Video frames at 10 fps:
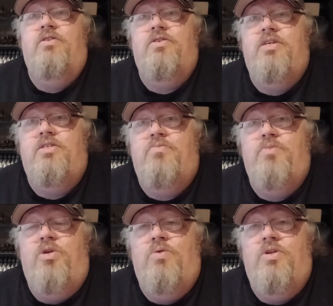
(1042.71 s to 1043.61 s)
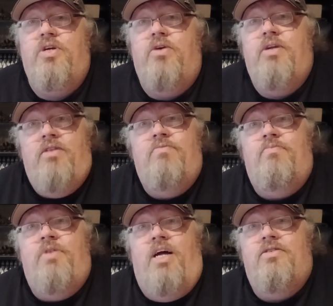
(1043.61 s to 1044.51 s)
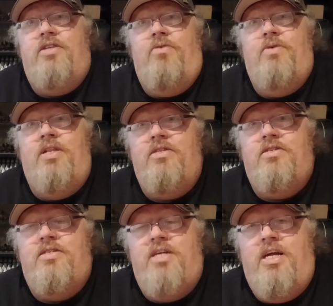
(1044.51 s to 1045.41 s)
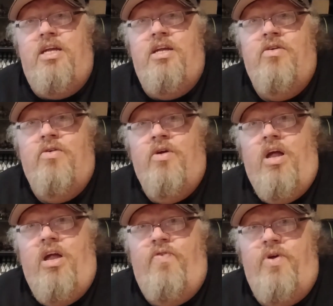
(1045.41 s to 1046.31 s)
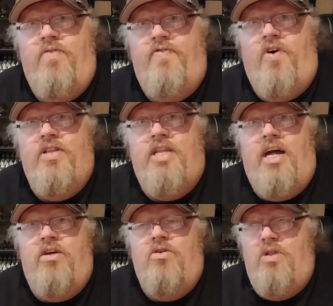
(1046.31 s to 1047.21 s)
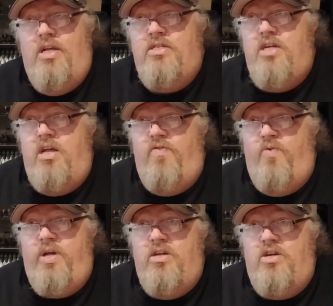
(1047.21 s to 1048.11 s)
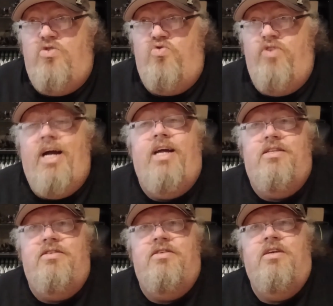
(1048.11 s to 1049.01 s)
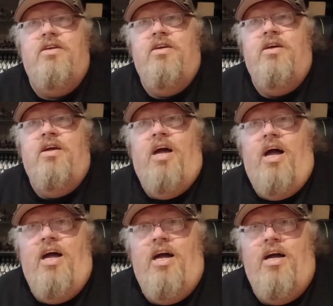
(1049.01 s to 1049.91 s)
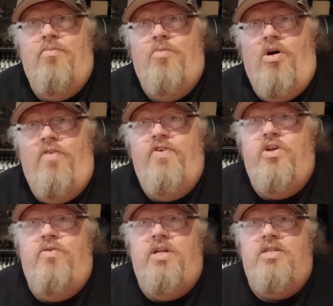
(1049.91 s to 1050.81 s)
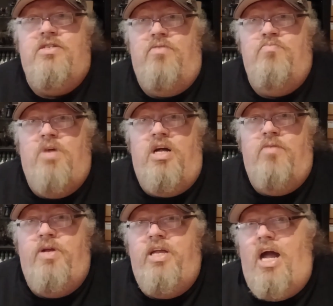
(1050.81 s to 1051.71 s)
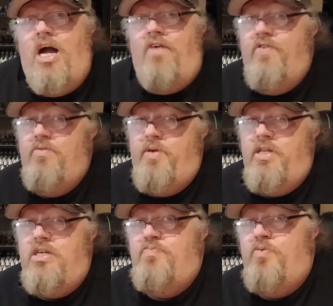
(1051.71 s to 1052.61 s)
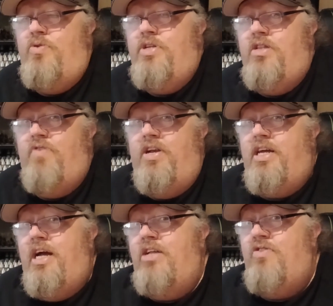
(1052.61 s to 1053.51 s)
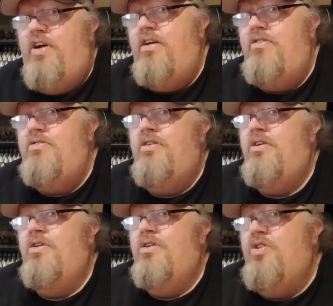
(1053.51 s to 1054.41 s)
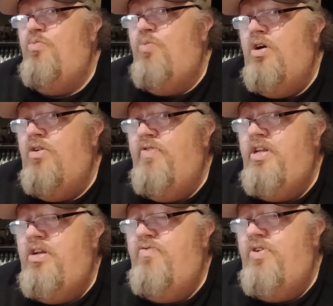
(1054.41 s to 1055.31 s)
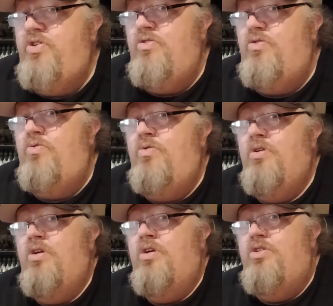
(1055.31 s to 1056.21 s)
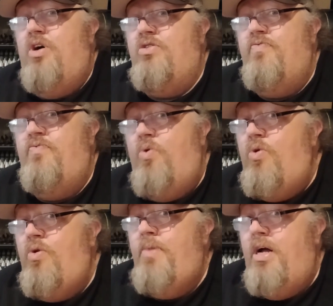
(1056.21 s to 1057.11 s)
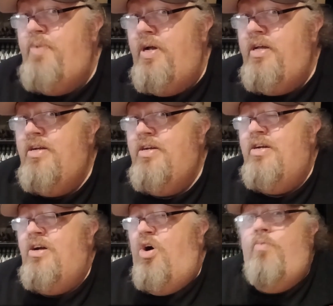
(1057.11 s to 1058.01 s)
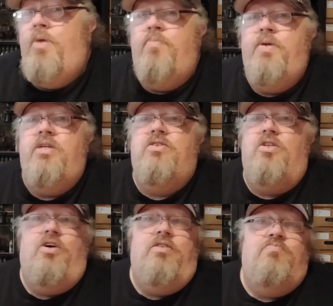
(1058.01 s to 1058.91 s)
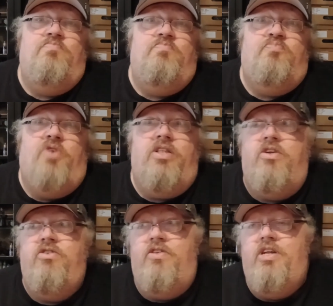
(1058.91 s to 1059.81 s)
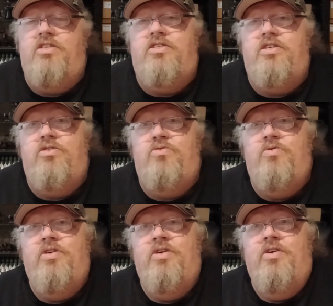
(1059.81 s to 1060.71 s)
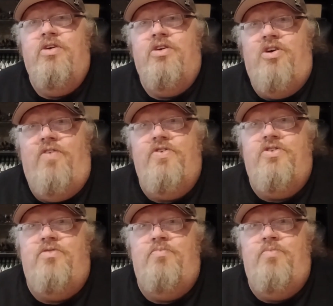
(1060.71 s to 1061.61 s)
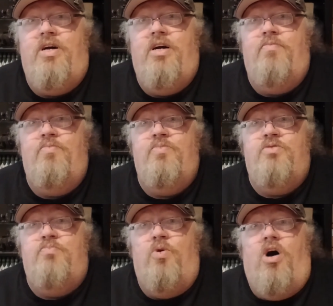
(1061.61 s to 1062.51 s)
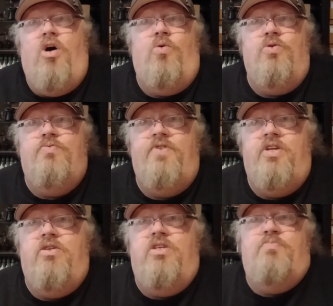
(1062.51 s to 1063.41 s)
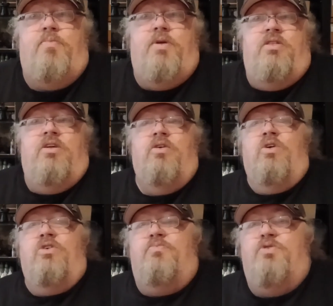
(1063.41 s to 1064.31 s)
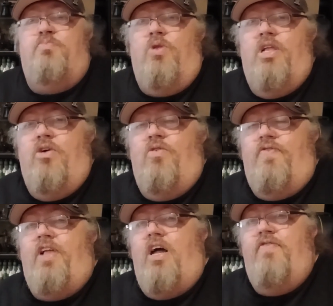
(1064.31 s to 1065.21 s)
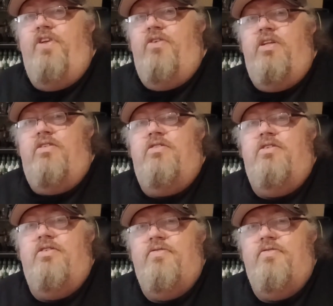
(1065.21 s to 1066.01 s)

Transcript: system that you want to do, then let us know and let's see if we can find out, or let's see if we can create other units that maybe haven't been explored in the Renegade Crowns that were in the original Dogs of War, maybe, or maybe so like brand new units to cover some smaller holes within the units, maybe some smaller little flavour units.